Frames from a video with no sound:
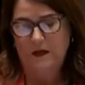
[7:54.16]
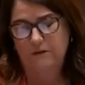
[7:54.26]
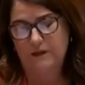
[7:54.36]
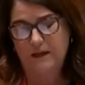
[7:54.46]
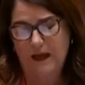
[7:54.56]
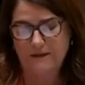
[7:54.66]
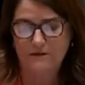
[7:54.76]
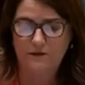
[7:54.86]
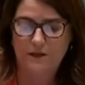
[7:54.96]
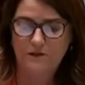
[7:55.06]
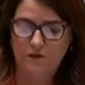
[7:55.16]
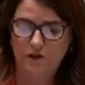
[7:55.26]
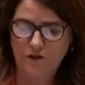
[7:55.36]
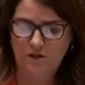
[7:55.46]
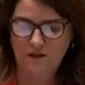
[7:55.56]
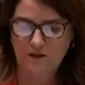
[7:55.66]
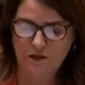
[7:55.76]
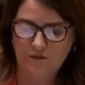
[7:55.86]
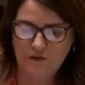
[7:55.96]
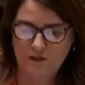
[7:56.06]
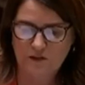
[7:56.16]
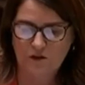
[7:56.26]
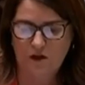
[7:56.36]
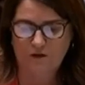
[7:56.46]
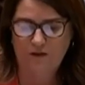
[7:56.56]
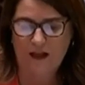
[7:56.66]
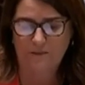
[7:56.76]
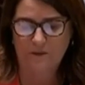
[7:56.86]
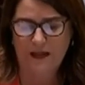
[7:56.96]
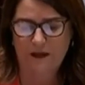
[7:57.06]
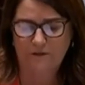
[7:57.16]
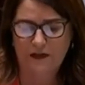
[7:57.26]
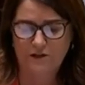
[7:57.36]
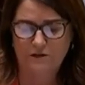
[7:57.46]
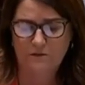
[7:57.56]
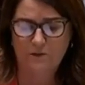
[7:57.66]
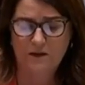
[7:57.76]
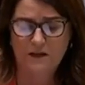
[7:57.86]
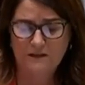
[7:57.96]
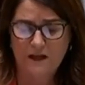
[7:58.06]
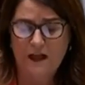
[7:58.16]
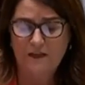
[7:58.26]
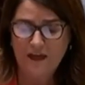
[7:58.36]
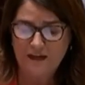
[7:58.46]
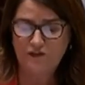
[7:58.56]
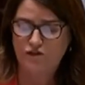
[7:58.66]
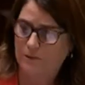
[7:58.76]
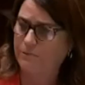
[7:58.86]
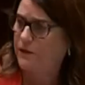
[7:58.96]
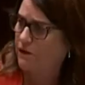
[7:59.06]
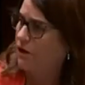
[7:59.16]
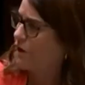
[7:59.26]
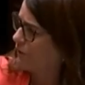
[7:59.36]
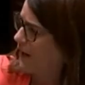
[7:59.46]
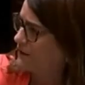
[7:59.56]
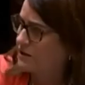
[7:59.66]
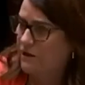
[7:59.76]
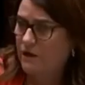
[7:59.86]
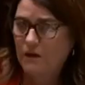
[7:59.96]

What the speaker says: In regards to the assertion that the services are not available in our region's communities, that is simply not correct.